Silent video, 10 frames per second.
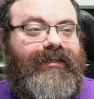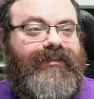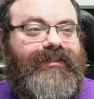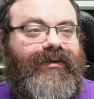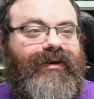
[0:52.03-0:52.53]

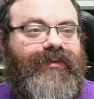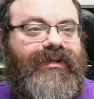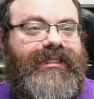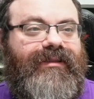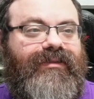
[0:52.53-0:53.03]
So I'm
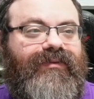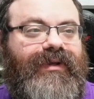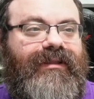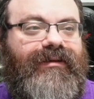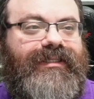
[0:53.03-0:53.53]
noticing the
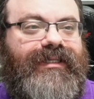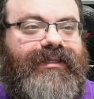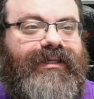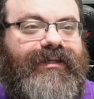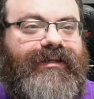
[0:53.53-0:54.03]
3 looks in
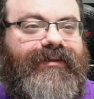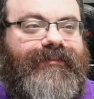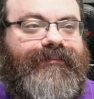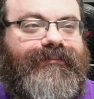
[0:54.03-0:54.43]
here.